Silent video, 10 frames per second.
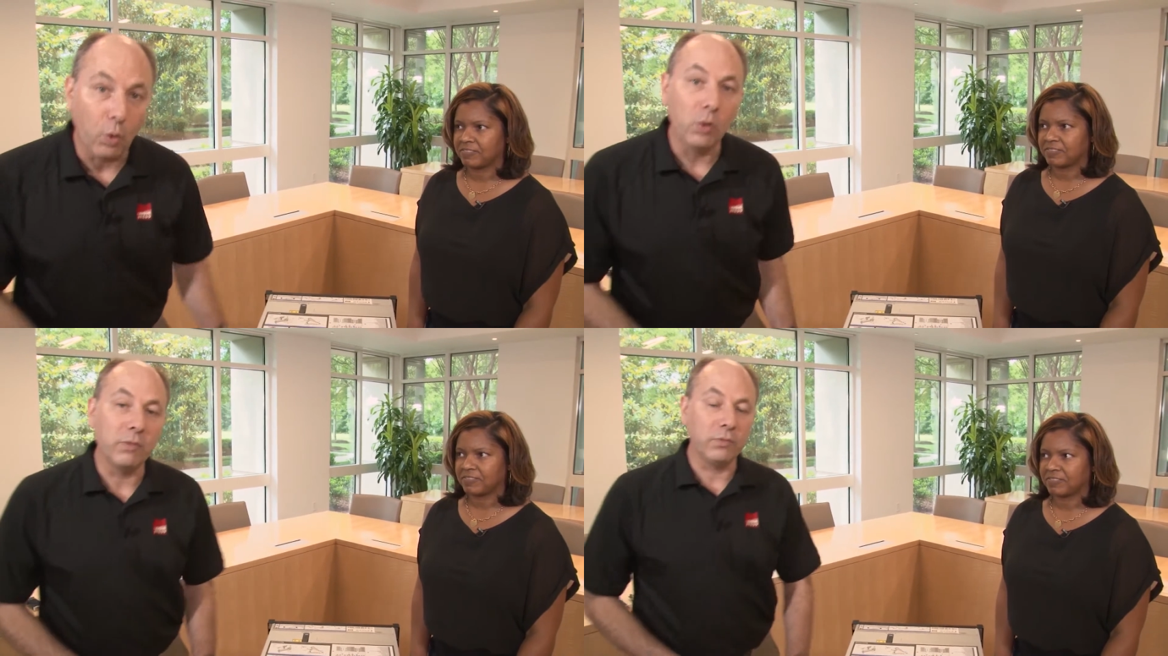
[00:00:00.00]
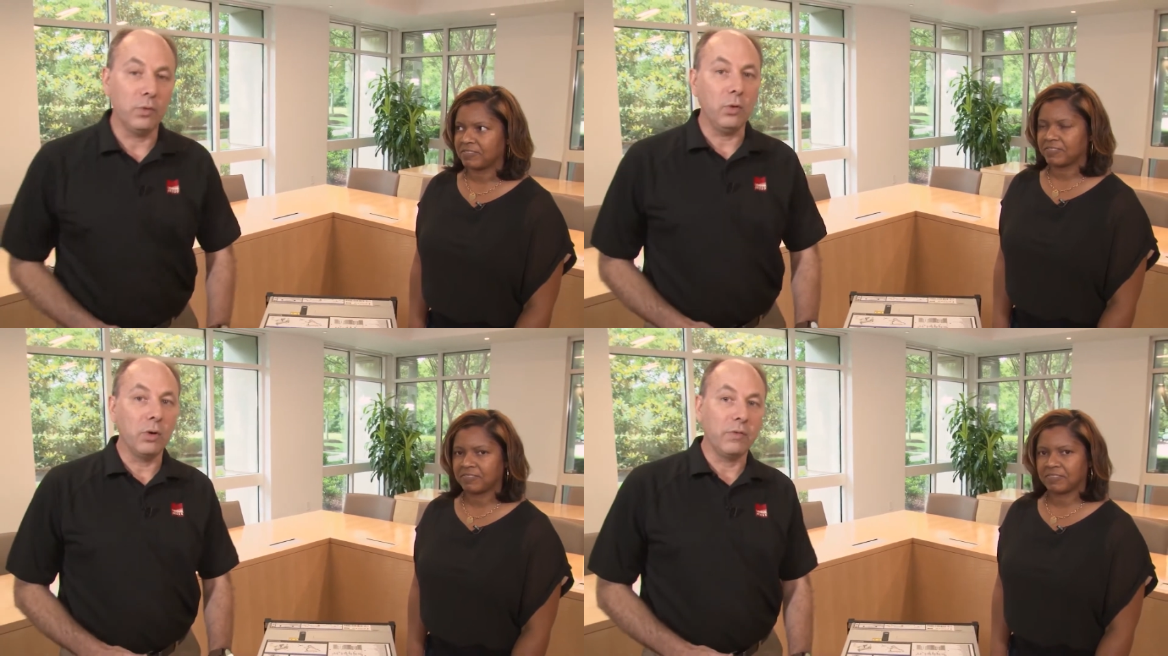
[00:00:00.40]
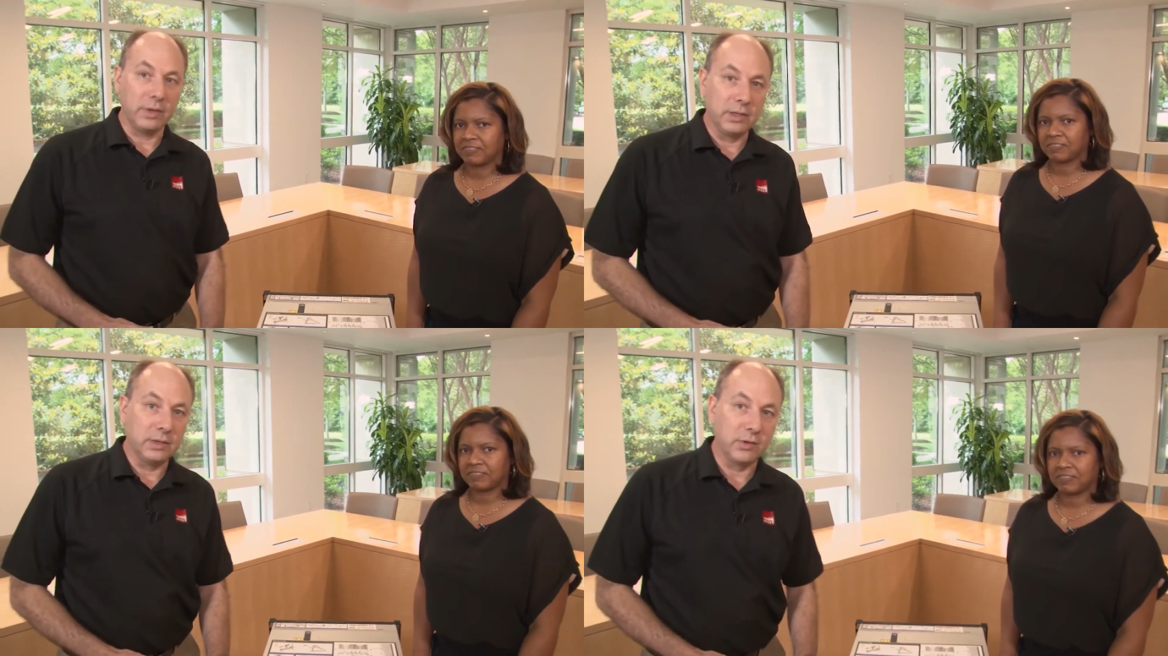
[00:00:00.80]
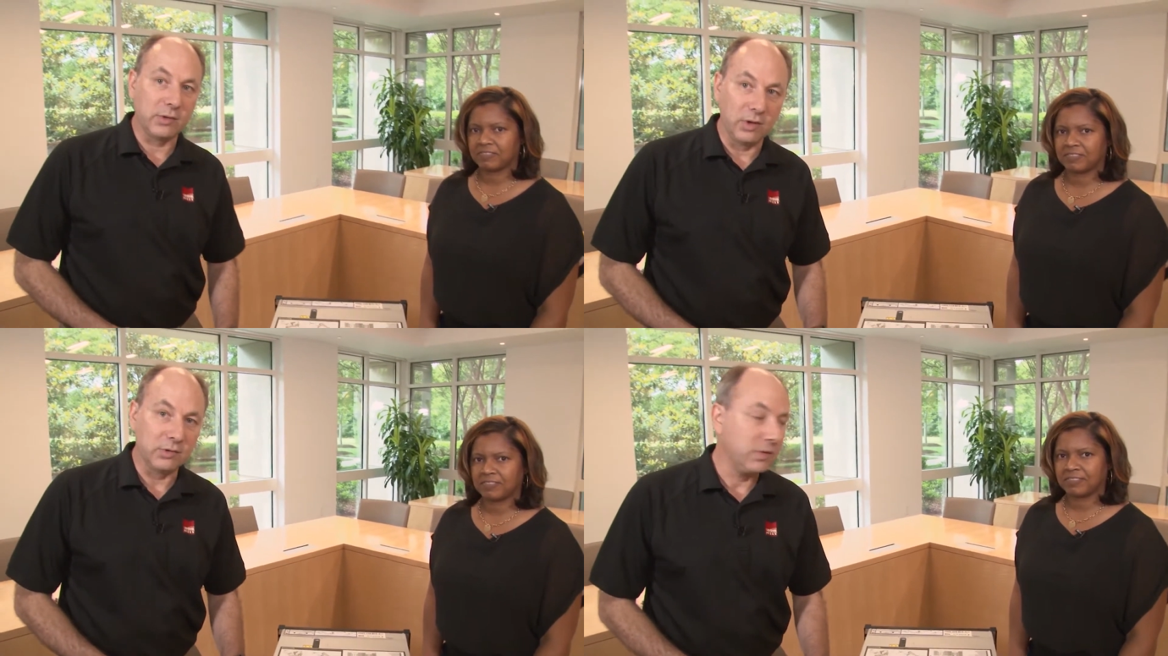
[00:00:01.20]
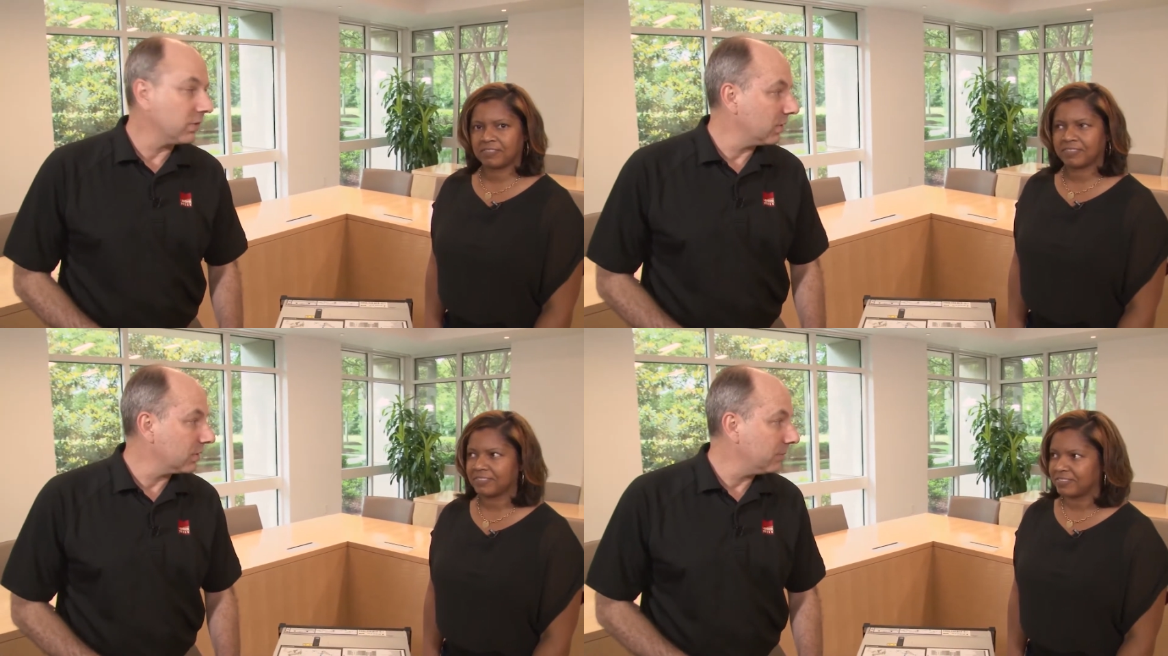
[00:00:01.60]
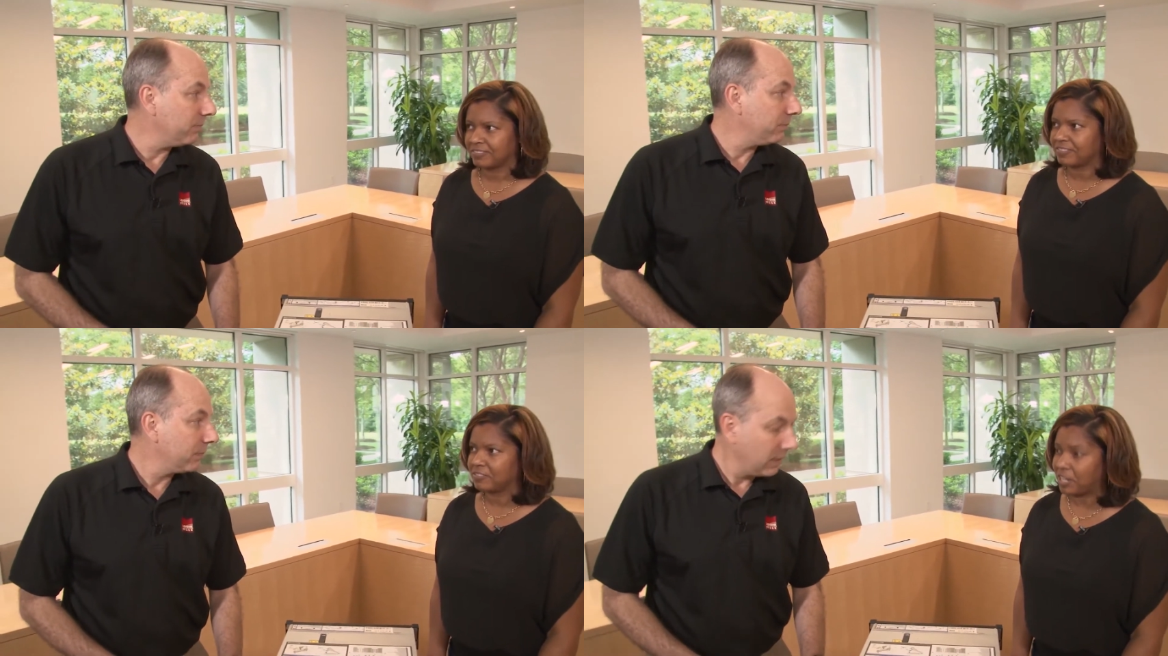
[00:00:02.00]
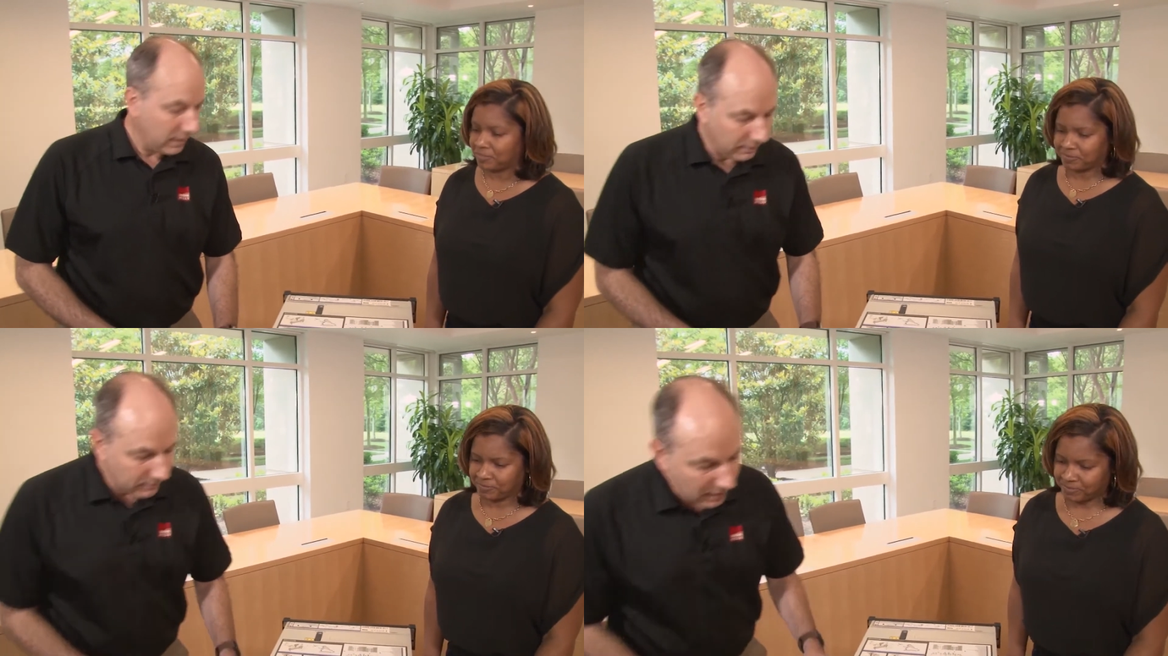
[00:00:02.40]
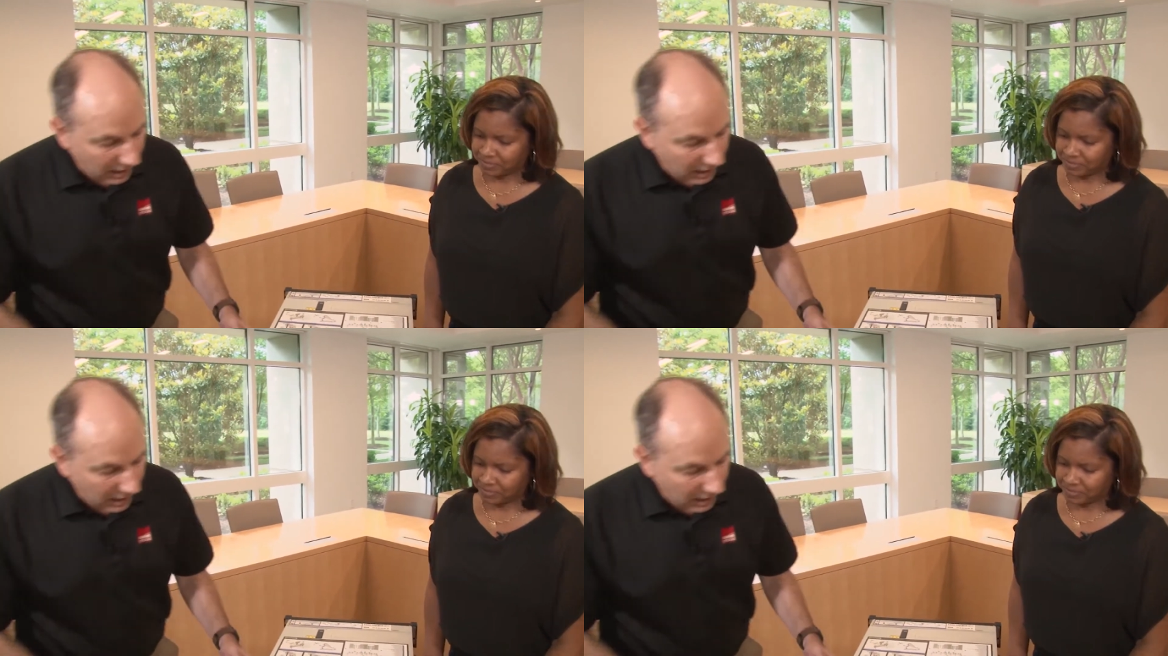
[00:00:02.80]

Speaker 1: all of all of the, the slots in the system. Right. Yep.